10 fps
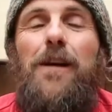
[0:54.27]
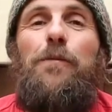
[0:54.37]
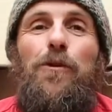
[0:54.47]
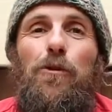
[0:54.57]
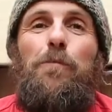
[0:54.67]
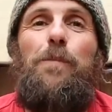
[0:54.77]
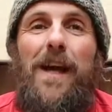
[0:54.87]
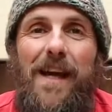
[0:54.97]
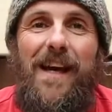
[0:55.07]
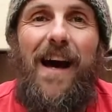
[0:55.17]
and we're all
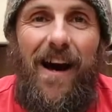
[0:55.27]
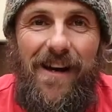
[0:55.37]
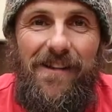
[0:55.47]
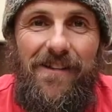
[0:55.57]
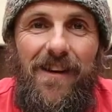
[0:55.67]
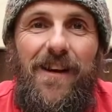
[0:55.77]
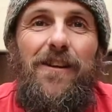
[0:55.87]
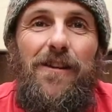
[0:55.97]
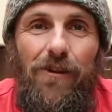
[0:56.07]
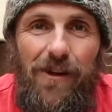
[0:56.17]
being kind
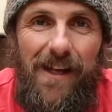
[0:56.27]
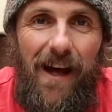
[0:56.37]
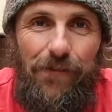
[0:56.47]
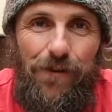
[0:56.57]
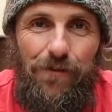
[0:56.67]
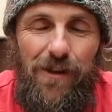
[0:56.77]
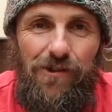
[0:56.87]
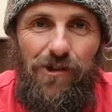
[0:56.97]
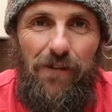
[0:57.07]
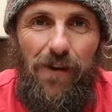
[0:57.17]
and looking after
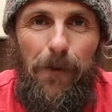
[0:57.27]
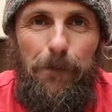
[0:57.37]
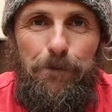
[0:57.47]
each other.